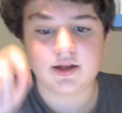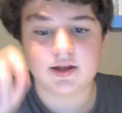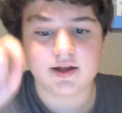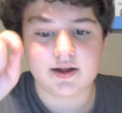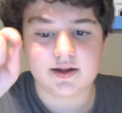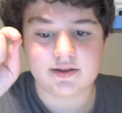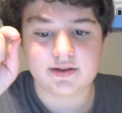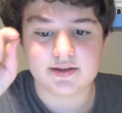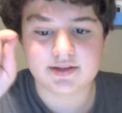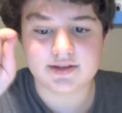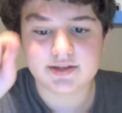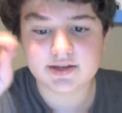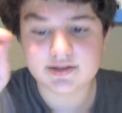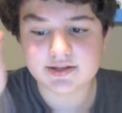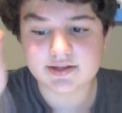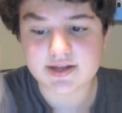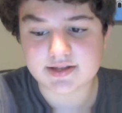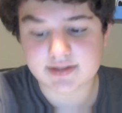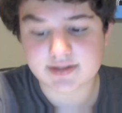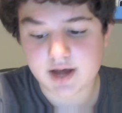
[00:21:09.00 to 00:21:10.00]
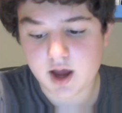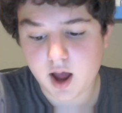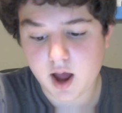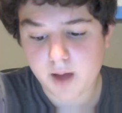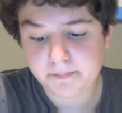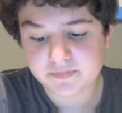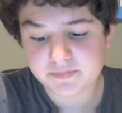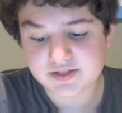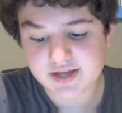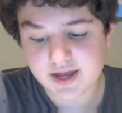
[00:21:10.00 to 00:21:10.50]
this is the
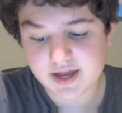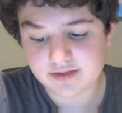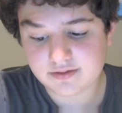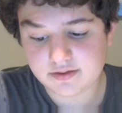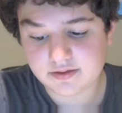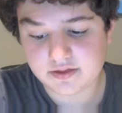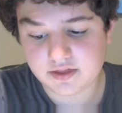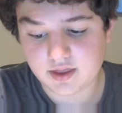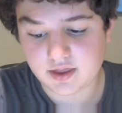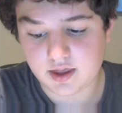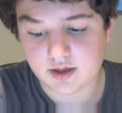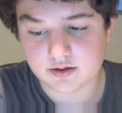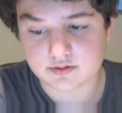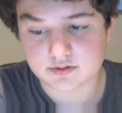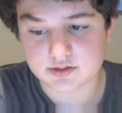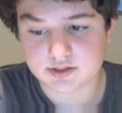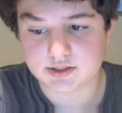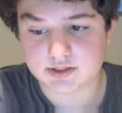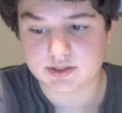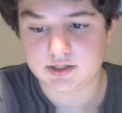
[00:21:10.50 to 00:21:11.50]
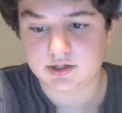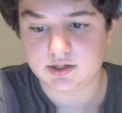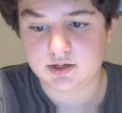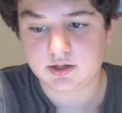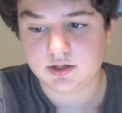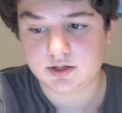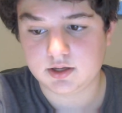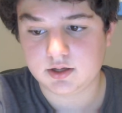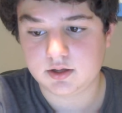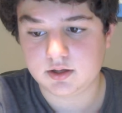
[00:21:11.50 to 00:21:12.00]
top 10 things
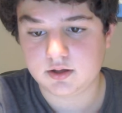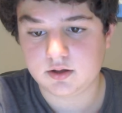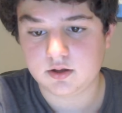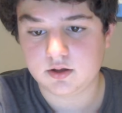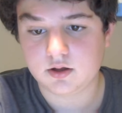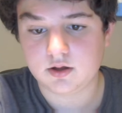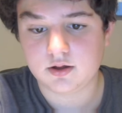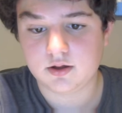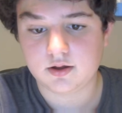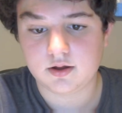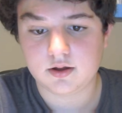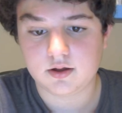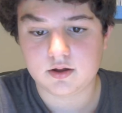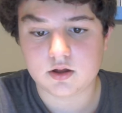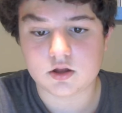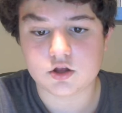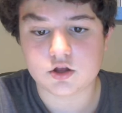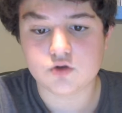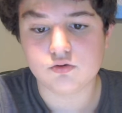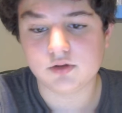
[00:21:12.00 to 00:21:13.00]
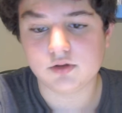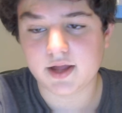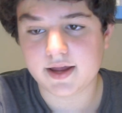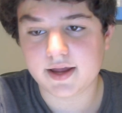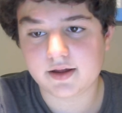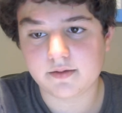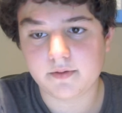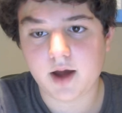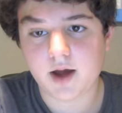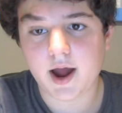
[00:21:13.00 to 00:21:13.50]

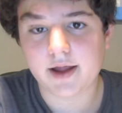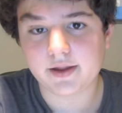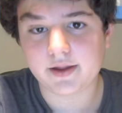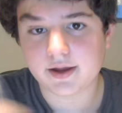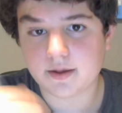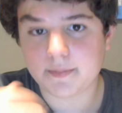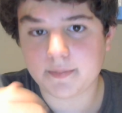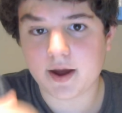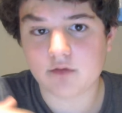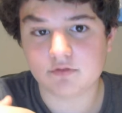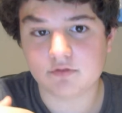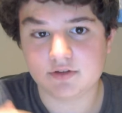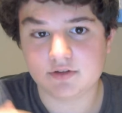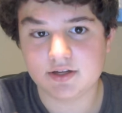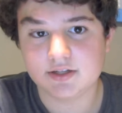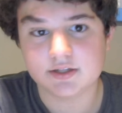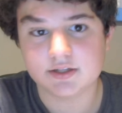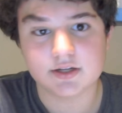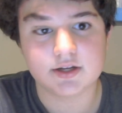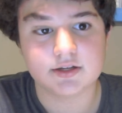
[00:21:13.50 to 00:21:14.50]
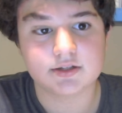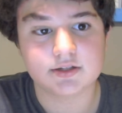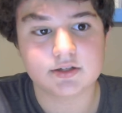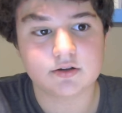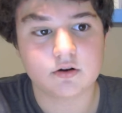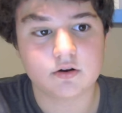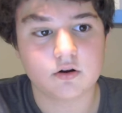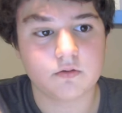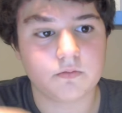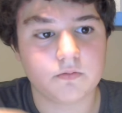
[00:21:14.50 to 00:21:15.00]
I like about Disney's,
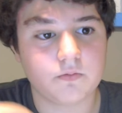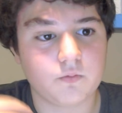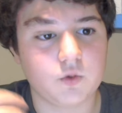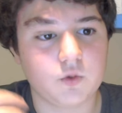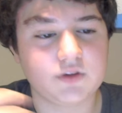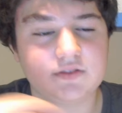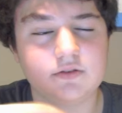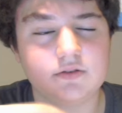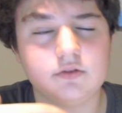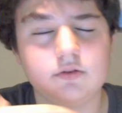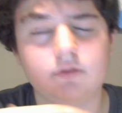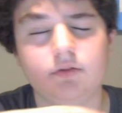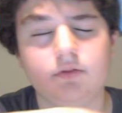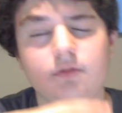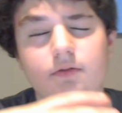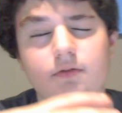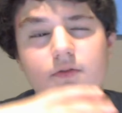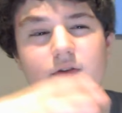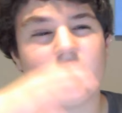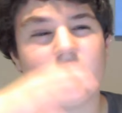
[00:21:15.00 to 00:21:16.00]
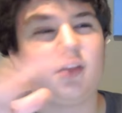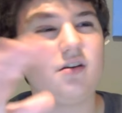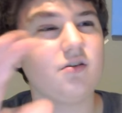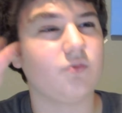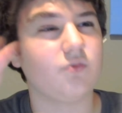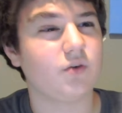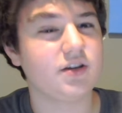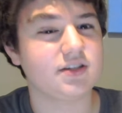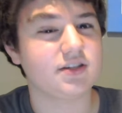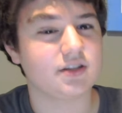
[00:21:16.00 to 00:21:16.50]
or what, I don't know,
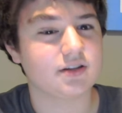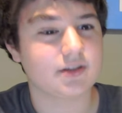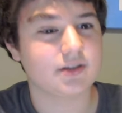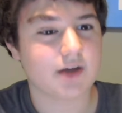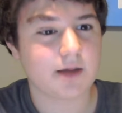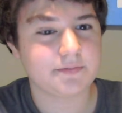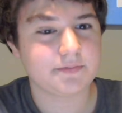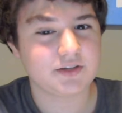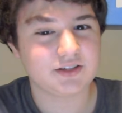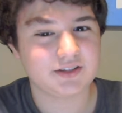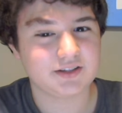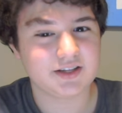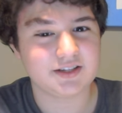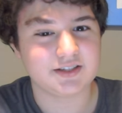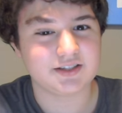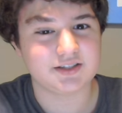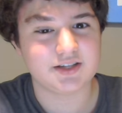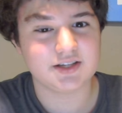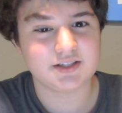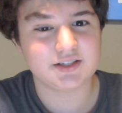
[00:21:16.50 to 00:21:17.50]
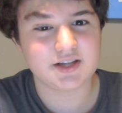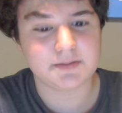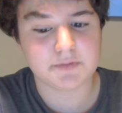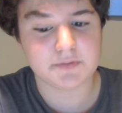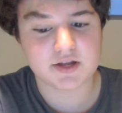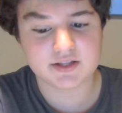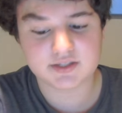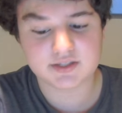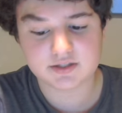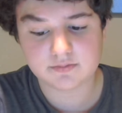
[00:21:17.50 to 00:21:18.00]
what is it, the top 10 things Disney
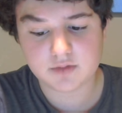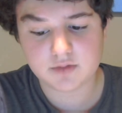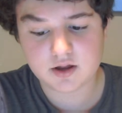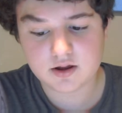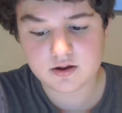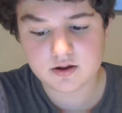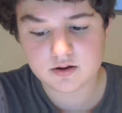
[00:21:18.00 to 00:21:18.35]
means to me?